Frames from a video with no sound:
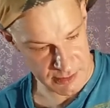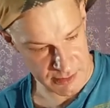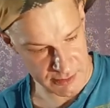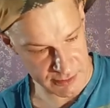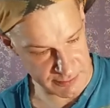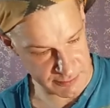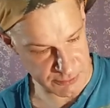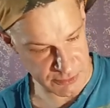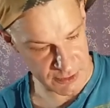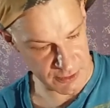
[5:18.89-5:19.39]

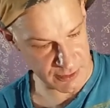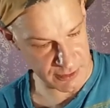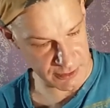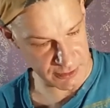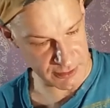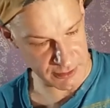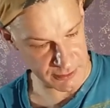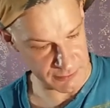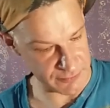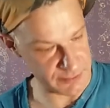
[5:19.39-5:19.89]

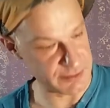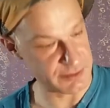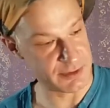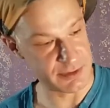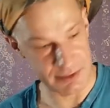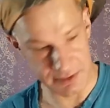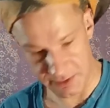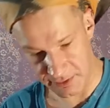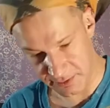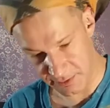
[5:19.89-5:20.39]
sprinkled over
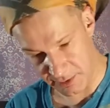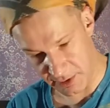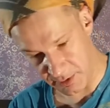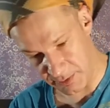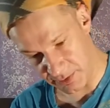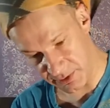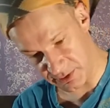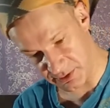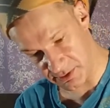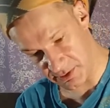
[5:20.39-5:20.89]
this
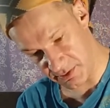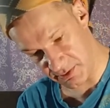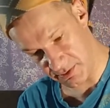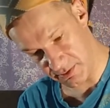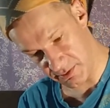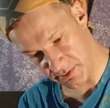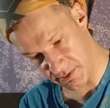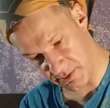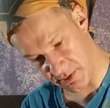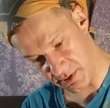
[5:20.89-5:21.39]
newspaper,
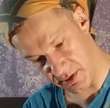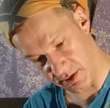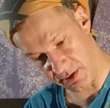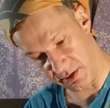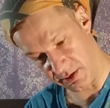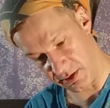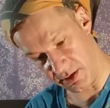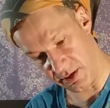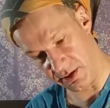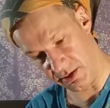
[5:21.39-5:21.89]

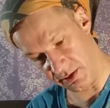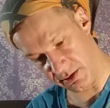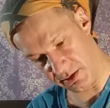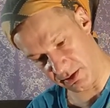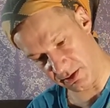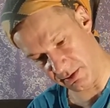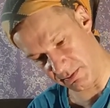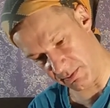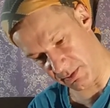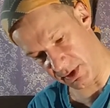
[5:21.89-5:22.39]
and yeah,
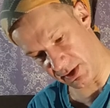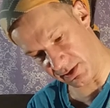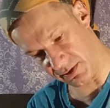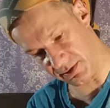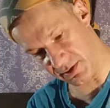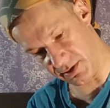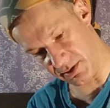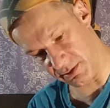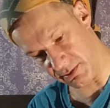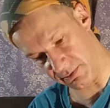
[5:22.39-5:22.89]
it makes
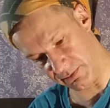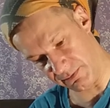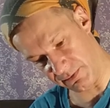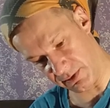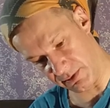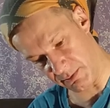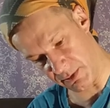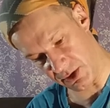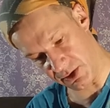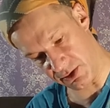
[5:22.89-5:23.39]
the whole
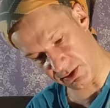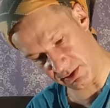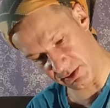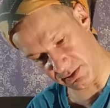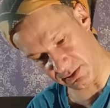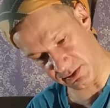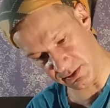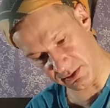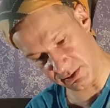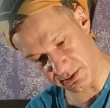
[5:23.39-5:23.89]
thing much
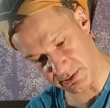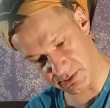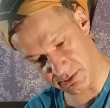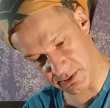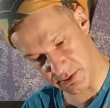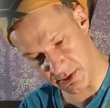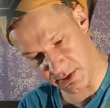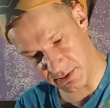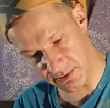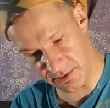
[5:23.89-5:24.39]
easier,
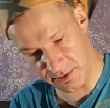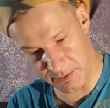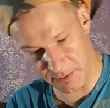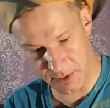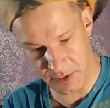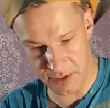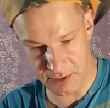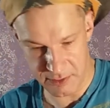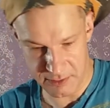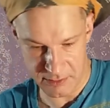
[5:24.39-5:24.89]
trust
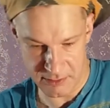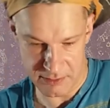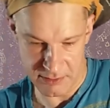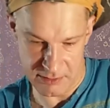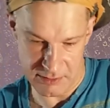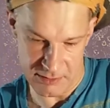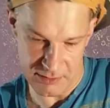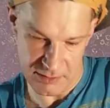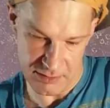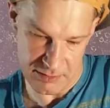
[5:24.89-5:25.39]

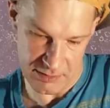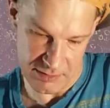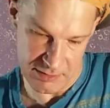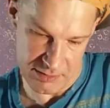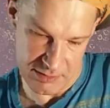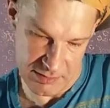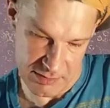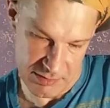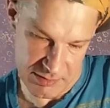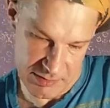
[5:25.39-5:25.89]

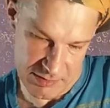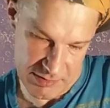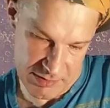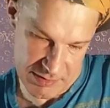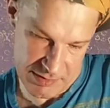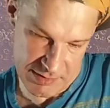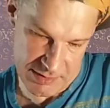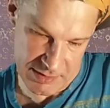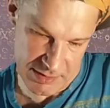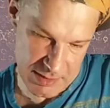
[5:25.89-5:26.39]
me.
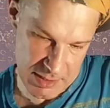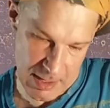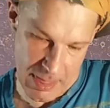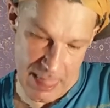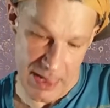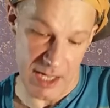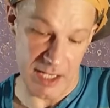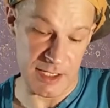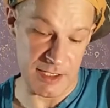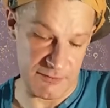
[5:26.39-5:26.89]

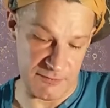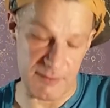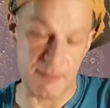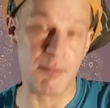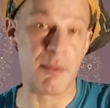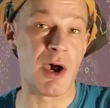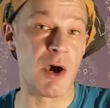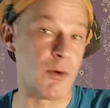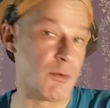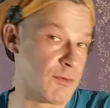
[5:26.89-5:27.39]
I have a
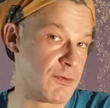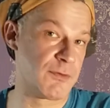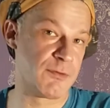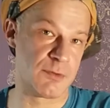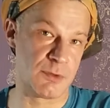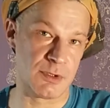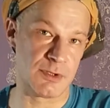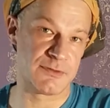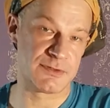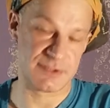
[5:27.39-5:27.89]

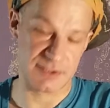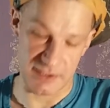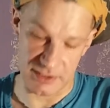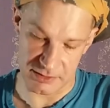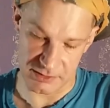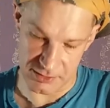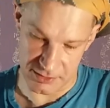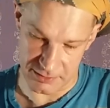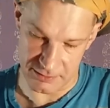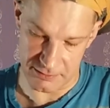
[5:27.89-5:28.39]
mouthful of
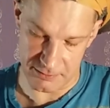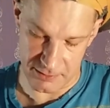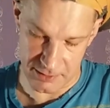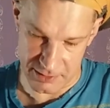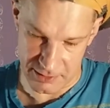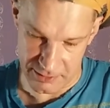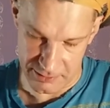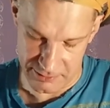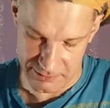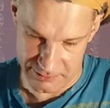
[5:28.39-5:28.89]
starch as
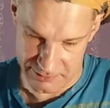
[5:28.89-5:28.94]
well.